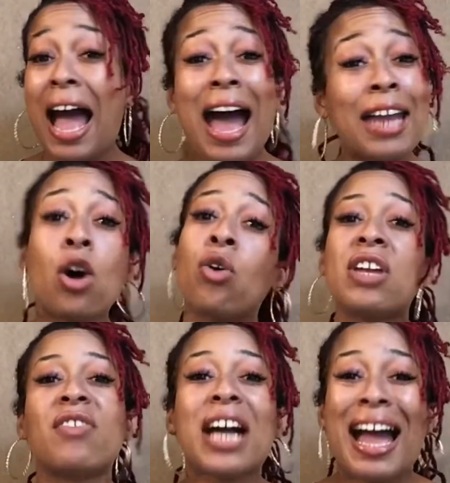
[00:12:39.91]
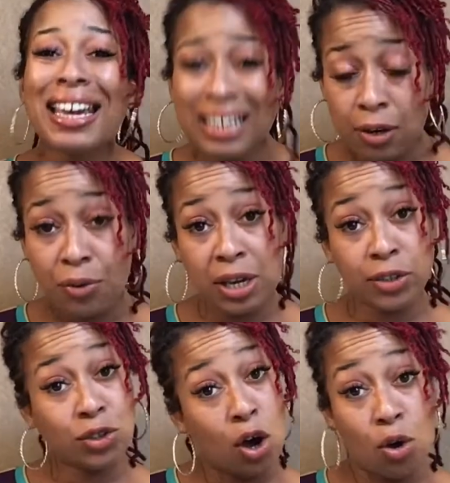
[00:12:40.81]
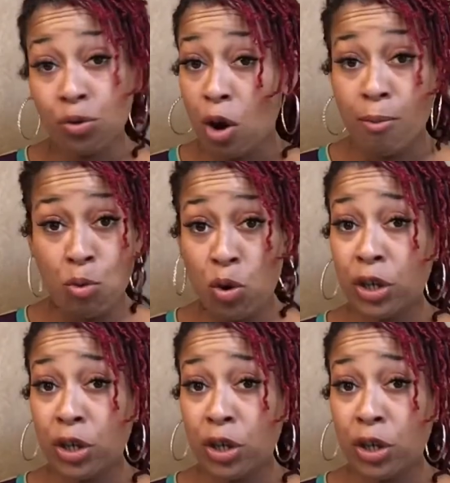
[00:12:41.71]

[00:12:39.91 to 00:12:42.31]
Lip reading: I don't even got earrings on no more,